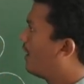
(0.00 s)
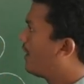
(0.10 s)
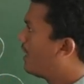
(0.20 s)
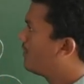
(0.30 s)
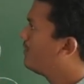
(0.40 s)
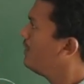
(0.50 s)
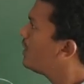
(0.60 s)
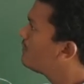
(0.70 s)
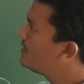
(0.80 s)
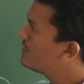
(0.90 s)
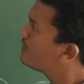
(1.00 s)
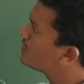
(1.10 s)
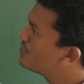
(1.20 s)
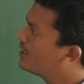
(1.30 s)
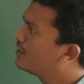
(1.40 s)
not only of these
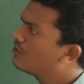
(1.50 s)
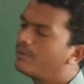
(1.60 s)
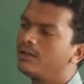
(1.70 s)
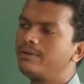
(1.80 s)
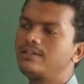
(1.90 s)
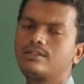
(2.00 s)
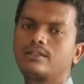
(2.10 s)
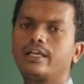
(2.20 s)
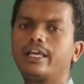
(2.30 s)
first A group elements,